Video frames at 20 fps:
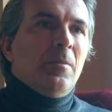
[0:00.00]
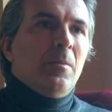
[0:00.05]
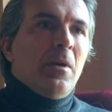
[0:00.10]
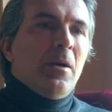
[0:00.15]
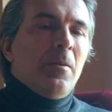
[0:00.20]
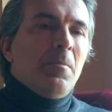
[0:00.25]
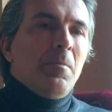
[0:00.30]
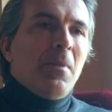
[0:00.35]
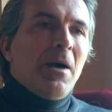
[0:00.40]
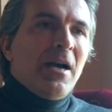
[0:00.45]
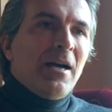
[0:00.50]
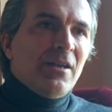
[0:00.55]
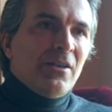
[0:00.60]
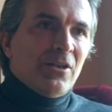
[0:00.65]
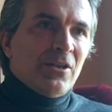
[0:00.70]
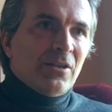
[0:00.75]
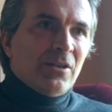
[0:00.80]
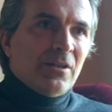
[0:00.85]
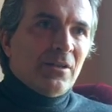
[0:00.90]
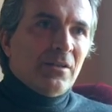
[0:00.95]
a
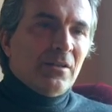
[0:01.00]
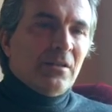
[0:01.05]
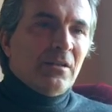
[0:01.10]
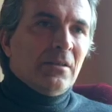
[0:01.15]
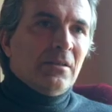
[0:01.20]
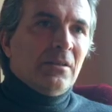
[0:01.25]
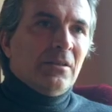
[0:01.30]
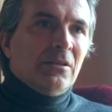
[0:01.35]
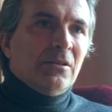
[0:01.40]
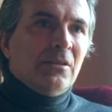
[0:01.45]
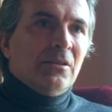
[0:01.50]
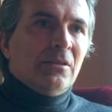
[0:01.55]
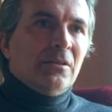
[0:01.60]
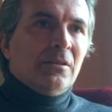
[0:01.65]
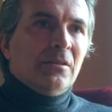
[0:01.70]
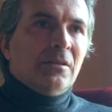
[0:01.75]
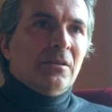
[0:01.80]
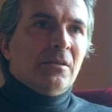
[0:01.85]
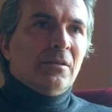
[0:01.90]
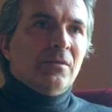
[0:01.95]
mother
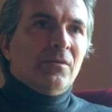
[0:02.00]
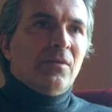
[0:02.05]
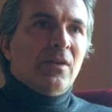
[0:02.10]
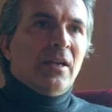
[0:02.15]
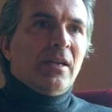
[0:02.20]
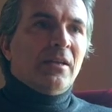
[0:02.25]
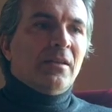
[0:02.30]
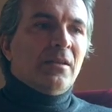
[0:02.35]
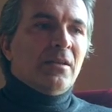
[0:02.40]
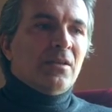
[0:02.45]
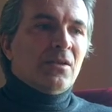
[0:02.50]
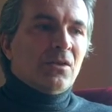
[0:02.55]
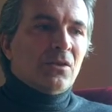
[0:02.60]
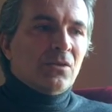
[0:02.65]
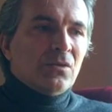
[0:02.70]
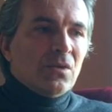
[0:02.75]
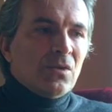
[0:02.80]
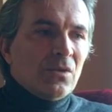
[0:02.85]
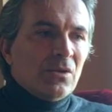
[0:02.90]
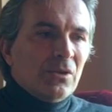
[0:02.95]
that is
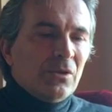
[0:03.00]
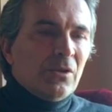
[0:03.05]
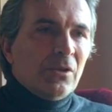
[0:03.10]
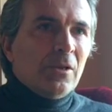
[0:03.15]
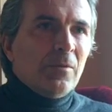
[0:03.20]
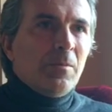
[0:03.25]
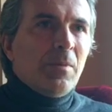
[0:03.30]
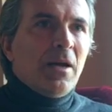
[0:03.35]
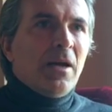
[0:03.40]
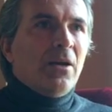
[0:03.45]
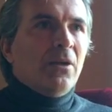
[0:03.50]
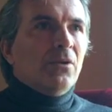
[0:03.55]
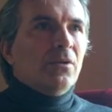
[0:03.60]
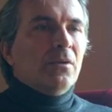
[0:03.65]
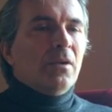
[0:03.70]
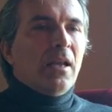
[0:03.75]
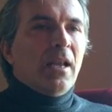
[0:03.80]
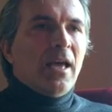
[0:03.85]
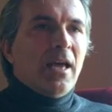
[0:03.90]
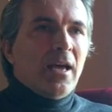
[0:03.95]
concerned
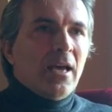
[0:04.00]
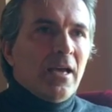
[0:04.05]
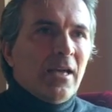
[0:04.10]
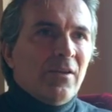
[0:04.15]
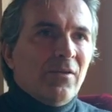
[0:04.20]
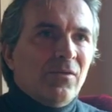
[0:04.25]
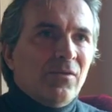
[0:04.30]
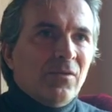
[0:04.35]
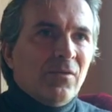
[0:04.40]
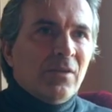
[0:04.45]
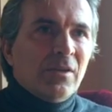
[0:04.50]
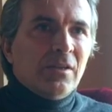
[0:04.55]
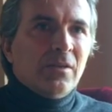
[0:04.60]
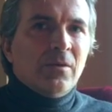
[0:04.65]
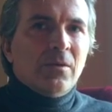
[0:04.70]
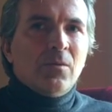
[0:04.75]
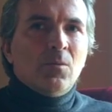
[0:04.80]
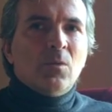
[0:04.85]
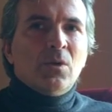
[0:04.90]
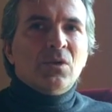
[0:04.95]
about life,
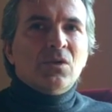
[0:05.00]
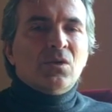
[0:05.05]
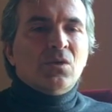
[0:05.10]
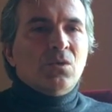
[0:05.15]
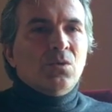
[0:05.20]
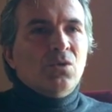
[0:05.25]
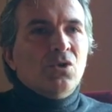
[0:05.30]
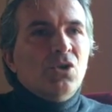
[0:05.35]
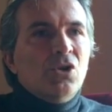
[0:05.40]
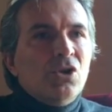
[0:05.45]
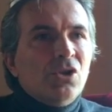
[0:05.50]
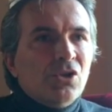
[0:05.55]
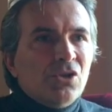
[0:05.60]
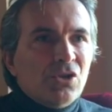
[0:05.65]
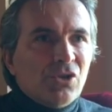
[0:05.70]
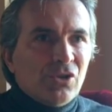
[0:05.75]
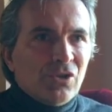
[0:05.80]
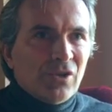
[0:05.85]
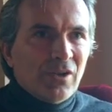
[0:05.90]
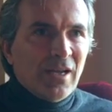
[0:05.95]
that wants to nurture